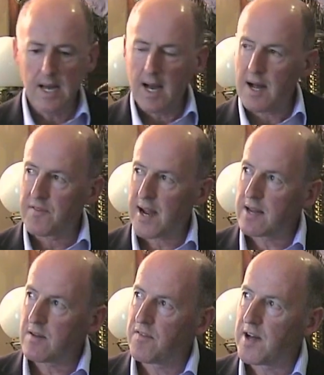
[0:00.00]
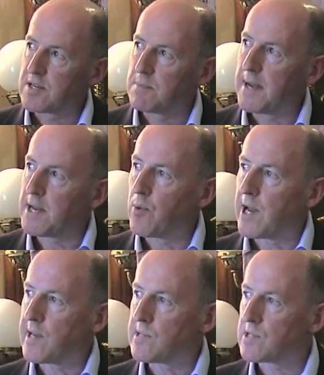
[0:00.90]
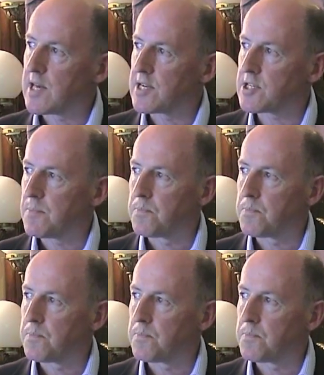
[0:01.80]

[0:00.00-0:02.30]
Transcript: And Frankl felt in many ways that